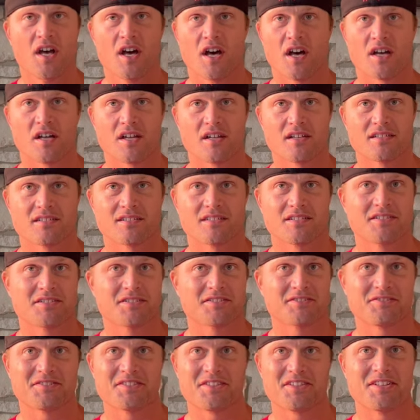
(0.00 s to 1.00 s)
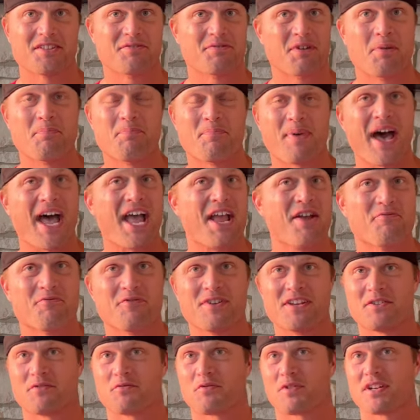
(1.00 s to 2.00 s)
a bye
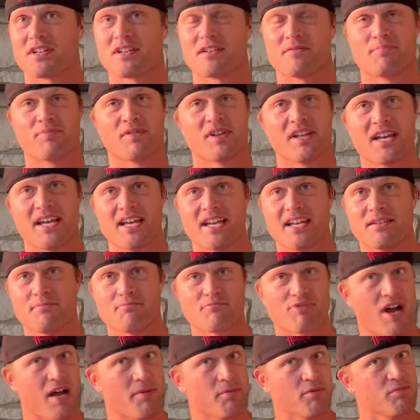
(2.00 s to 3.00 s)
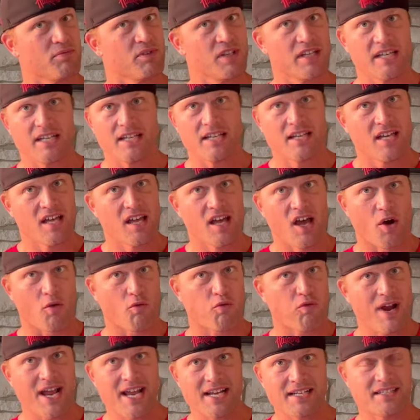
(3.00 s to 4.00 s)
week. We're going to play probably a
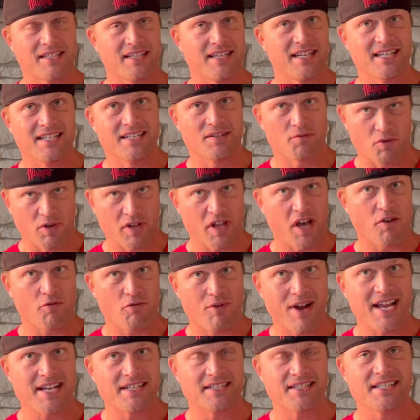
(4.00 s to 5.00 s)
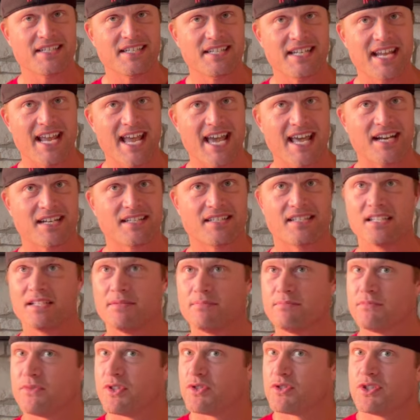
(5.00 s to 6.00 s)
ranked Indiana
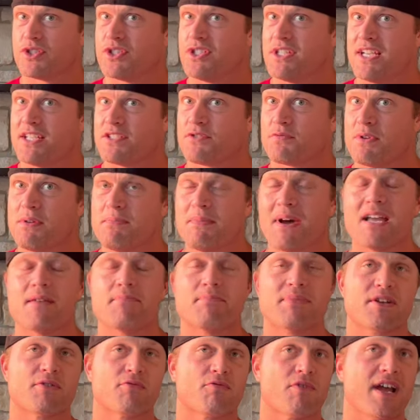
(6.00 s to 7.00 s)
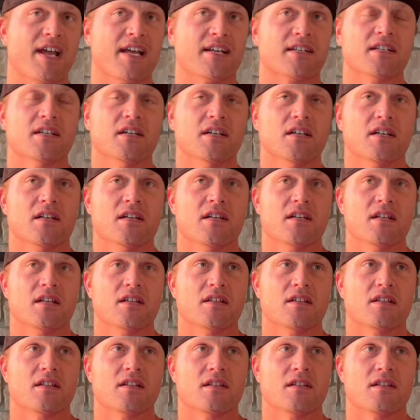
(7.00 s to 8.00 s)
team. There's a chance we might be ranked.
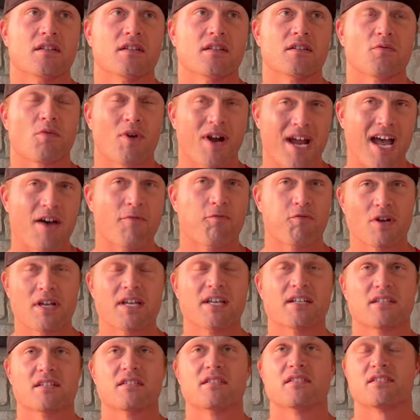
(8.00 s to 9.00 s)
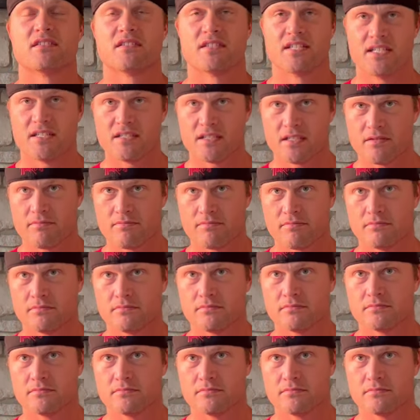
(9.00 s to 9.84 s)
We're halfway into the season,